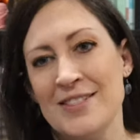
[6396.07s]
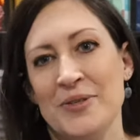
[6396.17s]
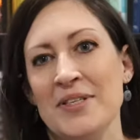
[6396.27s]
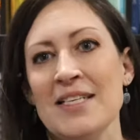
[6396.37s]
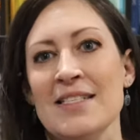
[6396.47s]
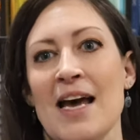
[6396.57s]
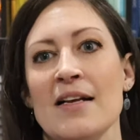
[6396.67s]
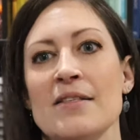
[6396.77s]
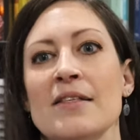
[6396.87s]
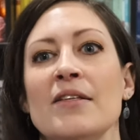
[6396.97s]
don't
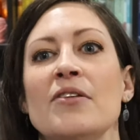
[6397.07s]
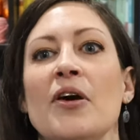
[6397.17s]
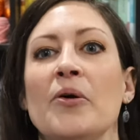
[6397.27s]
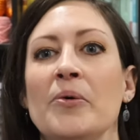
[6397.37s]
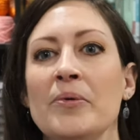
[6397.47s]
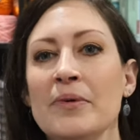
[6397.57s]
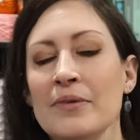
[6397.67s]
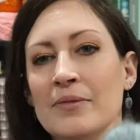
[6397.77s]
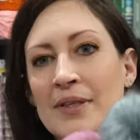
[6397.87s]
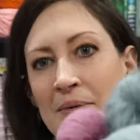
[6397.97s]
exactly know
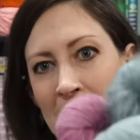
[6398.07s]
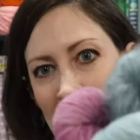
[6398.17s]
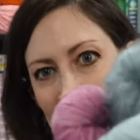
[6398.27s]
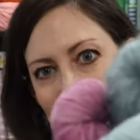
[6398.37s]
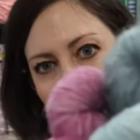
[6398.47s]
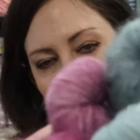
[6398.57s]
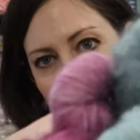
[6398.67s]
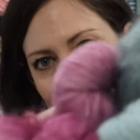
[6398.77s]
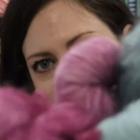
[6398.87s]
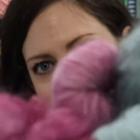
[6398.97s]
what I'm gonna knit with it